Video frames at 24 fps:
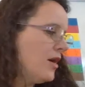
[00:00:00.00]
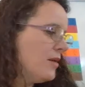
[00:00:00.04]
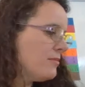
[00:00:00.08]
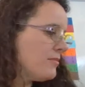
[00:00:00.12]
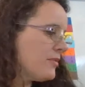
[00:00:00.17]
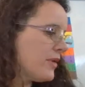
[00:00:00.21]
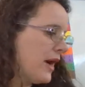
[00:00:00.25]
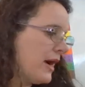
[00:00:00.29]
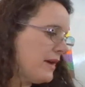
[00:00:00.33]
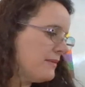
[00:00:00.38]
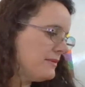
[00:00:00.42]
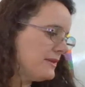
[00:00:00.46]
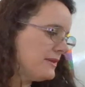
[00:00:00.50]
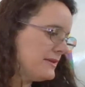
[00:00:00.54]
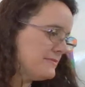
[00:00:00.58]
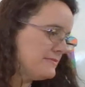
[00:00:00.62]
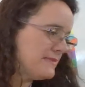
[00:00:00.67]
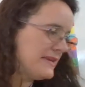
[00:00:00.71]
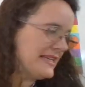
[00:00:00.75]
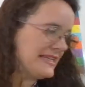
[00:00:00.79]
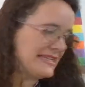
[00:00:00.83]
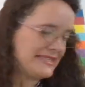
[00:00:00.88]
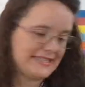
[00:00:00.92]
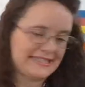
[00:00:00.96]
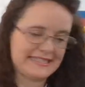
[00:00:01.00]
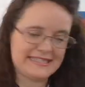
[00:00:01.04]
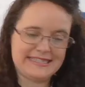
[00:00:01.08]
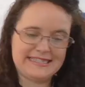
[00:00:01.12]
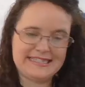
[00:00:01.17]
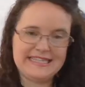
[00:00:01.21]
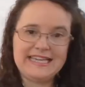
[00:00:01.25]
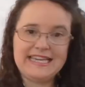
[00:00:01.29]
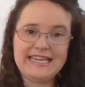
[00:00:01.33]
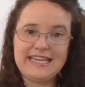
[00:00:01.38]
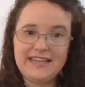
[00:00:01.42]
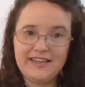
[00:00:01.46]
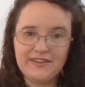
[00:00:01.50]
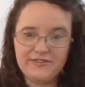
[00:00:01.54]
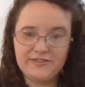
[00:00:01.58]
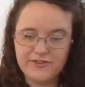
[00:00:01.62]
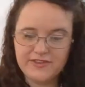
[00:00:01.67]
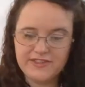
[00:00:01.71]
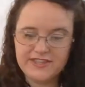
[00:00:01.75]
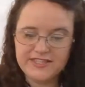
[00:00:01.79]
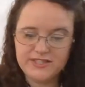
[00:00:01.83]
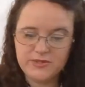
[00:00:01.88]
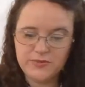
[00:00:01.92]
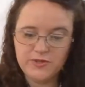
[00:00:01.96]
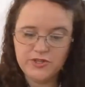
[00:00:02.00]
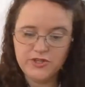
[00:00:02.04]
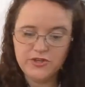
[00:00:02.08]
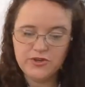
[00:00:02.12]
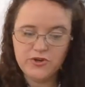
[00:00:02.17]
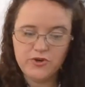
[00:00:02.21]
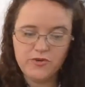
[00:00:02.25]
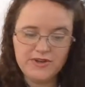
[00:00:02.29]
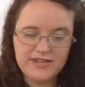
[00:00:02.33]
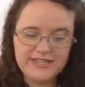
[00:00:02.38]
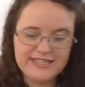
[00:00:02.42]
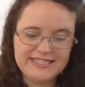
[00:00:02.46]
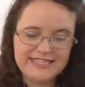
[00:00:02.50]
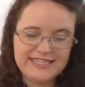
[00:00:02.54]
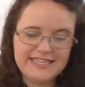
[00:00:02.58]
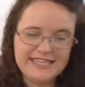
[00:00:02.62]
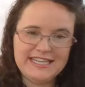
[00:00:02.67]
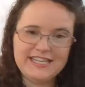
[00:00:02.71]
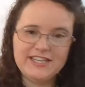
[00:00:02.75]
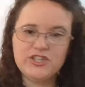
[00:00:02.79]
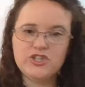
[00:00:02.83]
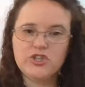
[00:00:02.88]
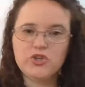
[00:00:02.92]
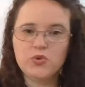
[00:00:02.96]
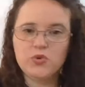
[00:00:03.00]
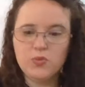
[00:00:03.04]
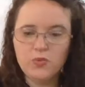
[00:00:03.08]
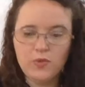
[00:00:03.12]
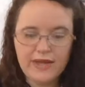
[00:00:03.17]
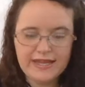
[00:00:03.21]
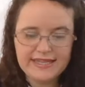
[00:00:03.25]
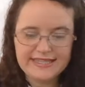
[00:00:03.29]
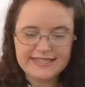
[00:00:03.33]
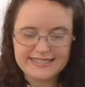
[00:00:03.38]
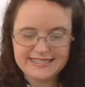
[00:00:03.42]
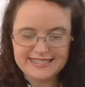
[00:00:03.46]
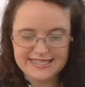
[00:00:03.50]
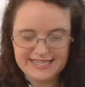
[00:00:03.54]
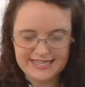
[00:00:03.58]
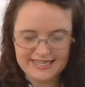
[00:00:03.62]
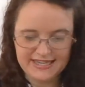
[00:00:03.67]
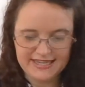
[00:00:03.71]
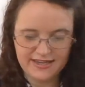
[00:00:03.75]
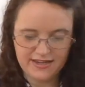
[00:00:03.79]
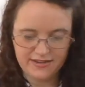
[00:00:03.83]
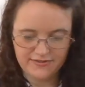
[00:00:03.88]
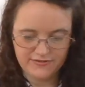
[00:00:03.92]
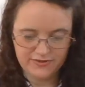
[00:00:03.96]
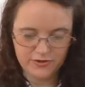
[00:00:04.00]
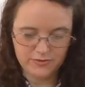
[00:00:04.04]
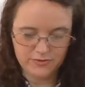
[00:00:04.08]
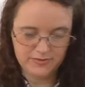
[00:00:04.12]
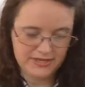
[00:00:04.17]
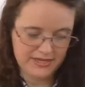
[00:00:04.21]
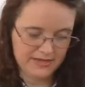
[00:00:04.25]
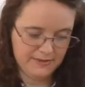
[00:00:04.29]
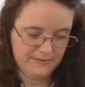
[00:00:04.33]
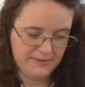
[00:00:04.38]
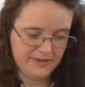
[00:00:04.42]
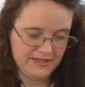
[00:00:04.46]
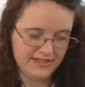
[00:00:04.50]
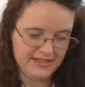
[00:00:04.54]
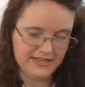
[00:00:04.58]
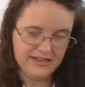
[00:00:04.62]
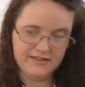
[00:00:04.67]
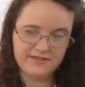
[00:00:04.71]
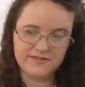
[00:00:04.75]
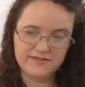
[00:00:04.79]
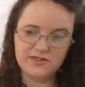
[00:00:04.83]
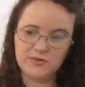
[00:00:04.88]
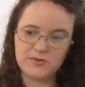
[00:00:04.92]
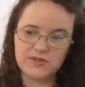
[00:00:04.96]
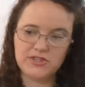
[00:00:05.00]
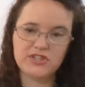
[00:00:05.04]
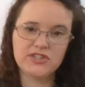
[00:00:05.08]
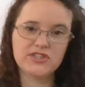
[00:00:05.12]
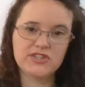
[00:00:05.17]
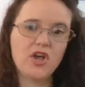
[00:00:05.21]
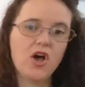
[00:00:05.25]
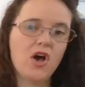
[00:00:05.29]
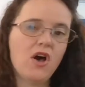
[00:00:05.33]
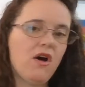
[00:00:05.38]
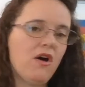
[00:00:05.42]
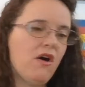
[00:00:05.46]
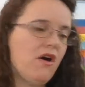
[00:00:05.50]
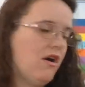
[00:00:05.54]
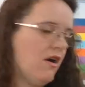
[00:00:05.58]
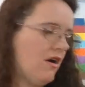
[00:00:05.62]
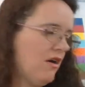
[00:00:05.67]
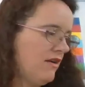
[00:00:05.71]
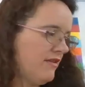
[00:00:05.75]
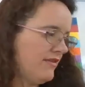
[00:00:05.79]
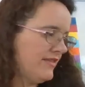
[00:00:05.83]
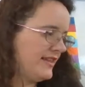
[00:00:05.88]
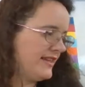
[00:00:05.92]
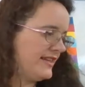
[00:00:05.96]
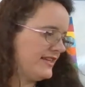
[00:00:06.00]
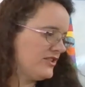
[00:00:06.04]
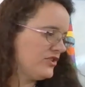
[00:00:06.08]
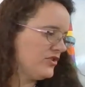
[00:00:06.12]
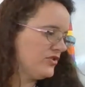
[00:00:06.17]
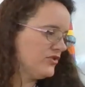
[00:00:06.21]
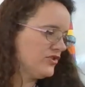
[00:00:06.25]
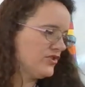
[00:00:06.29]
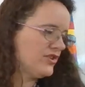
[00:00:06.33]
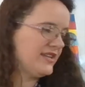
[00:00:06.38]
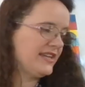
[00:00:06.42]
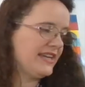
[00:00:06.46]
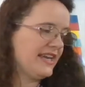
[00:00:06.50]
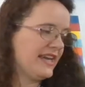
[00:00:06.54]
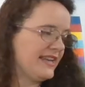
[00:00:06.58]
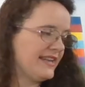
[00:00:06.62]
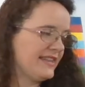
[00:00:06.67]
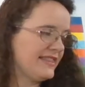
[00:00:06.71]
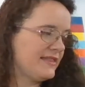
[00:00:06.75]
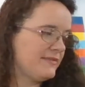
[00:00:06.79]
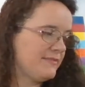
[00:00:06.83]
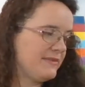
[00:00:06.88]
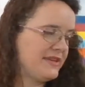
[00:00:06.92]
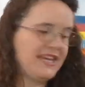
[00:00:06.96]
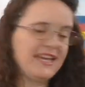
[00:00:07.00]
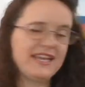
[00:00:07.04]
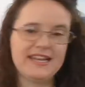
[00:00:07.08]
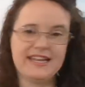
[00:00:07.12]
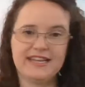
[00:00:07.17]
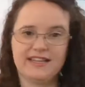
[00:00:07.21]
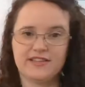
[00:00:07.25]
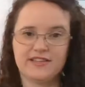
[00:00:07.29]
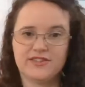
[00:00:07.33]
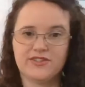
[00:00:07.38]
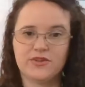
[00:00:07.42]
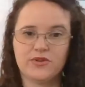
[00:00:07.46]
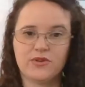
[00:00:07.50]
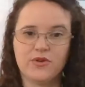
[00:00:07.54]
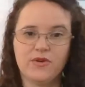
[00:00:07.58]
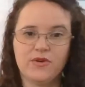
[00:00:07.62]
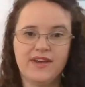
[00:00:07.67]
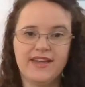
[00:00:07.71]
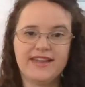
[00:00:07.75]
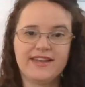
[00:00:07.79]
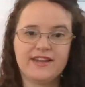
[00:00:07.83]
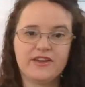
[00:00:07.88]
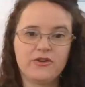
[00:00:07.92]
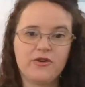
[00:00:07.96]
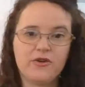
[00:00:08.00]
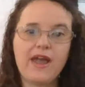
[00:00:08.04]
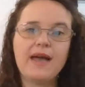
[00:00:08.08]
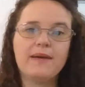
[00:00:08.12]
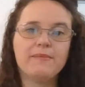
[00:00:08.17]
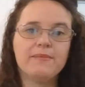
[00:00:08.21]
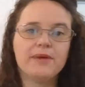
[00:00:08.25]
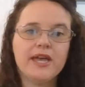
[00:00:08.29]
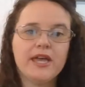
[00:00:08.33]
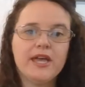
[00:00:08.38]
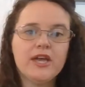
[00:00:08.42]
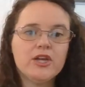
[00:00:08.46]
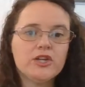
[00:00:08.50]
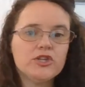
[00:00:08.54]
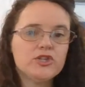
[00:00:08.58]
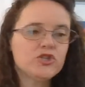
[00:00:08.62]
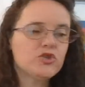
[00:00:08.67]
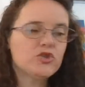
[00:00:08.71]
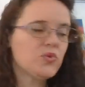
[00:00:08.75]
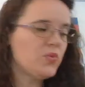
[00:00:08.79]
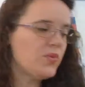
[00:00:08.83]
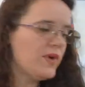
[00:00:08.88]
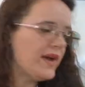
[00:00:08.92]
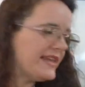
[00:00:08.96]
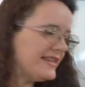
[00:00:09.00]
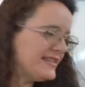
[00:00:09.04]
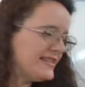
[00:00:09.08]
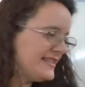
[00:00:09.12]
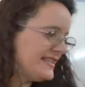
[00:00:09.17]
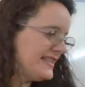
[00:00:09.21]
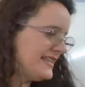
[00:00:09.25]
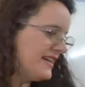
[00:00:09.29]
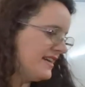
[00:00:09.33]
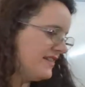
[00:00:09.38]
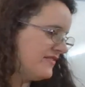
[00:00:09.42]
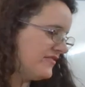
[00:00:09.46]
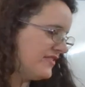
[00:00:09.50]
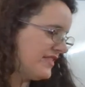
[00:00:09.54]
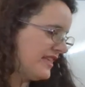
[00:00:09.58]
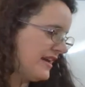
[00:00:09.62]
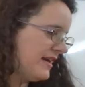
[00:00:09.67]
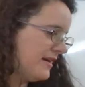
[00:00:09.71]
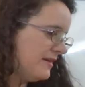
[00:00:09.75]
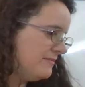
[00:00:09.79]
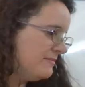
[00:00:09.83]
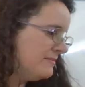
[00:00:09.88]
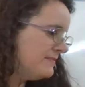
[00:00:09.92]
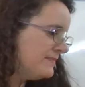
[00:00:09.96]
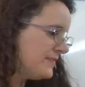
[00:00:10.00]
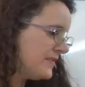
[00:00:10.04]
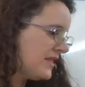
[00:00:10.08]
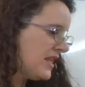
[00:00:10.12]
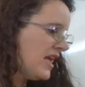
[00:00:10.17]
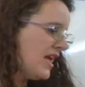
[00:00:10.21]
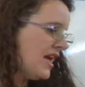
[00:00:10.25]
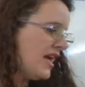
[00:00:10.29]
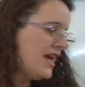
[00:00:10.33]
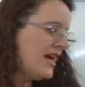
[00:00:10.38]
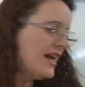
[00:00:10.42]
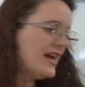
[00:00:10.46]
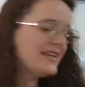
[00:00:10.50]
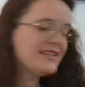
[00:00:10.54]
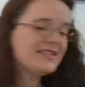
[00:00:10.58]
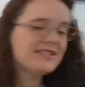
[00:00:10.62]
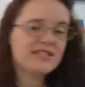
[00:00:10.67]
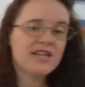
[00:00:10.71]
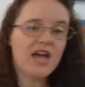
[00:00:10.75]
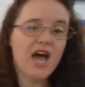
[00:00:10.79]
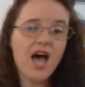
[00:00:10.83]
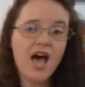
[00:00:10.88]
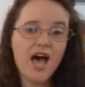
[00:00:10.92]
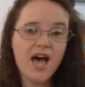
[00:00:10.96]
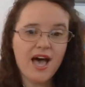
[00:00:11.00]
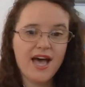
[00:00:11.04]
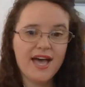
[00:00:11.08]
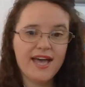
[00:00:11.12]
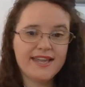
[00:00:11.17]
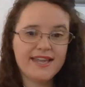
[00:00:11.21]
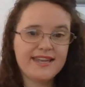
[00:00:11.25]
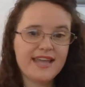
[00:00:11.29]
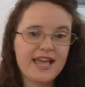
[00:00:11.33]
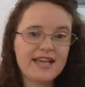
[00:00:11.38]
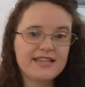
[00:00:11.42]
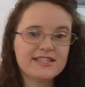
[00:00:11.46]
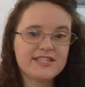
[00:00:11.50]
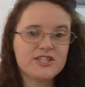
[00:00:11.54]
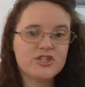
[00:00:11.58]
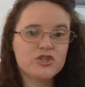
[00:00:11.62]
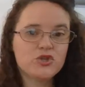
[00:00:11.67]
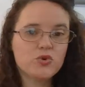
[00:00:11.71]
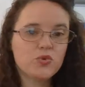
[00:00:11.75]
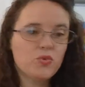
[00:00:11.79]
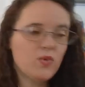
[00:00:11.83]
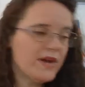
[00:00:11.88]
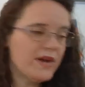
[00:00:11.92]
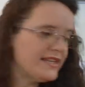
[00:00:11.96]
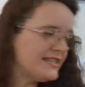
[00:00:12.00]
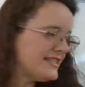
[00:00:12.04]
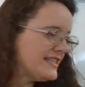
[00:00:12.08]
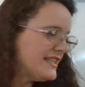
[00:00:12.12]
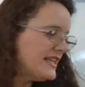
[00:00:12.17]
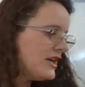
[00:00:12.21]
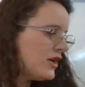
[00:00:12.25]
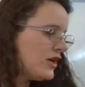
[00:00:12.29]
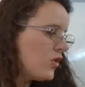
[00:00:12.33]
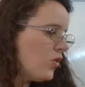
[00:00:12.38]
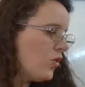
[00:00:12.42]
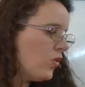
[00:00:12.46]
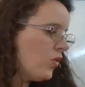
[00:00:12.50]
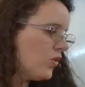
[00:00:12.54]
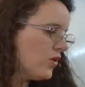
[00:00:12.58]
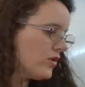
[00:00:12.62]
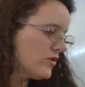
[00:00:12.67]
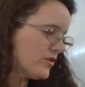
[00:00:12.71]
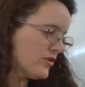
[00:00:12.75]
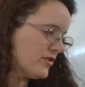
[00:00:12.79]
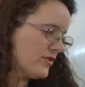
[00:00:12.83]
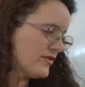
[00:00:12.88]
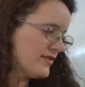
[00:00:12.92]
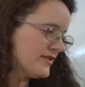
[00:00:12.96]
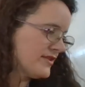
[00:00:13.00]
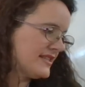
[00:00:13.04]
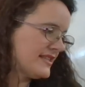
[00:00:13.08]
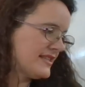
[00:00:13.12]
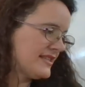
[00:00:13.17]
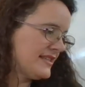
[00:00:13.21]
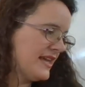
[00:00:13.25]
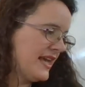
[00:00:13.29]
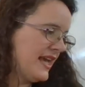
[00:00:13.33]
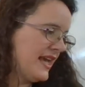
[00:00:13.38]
Problem C. For this one, you're going to need 20 of your manipulatives, which is all that I told you to get at the beginning. So go ahead and grab 20 of them. Todd has 20 quarters.